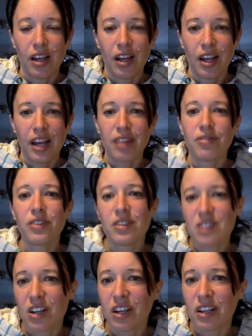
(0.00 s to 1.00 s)
It feels
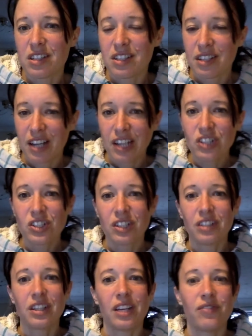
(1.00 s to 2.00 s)
like as a nation
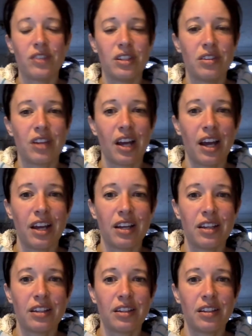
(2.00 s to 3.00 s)
in the UK,
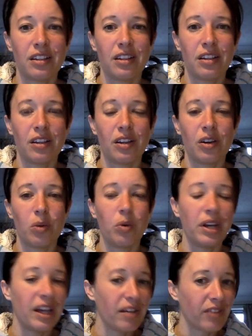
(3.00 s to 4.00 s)
we
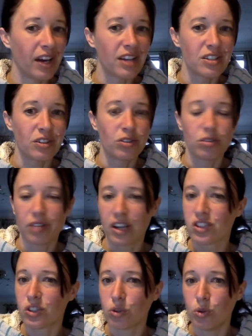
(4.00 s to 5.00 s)
have had a
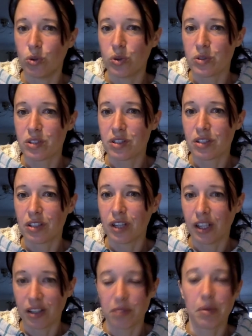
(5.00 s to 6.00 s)
crash course in
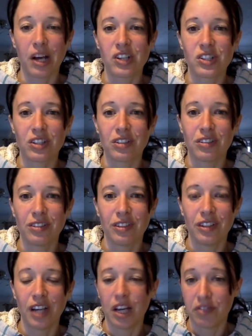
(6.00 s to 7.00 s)
compassion
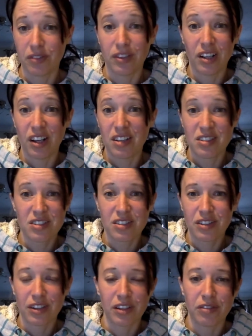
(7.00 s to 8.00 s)
over the last
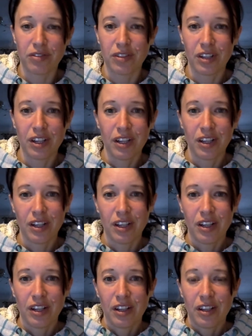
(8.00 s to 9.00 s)
kind of
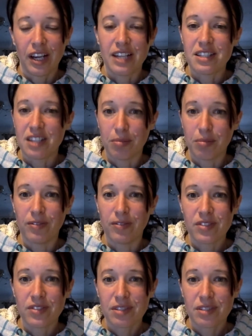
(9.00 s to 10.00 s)
18
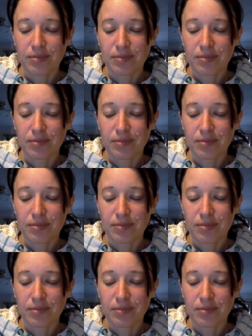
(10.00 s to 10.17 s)
months.